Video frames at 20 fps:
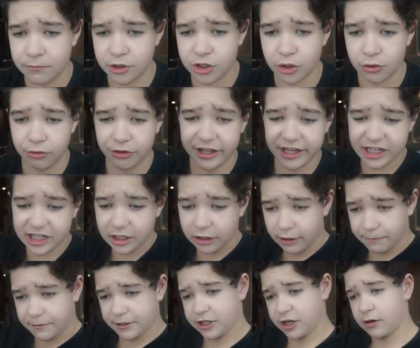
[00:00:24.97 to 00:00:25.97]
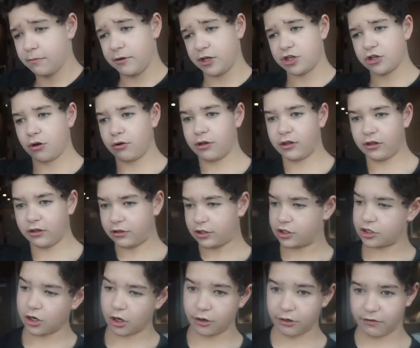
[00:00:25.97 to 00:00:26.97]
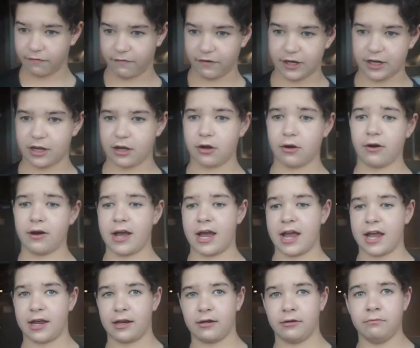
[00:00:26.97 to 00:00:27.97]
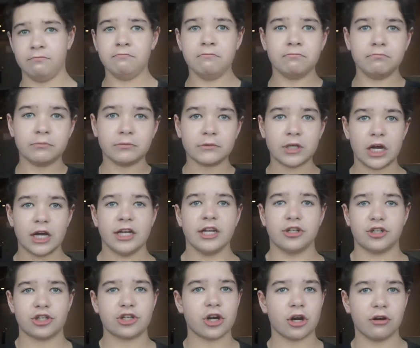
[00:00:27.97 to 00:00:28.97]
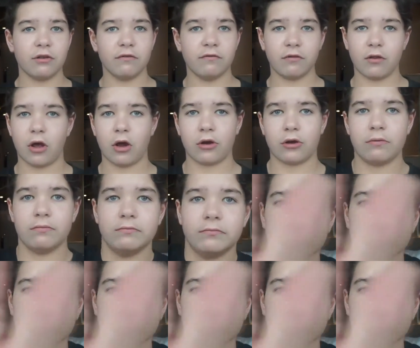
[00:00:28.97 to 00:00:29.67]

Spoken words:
So this clip is going to be shown at the start of the video, and here's the start of the vlog.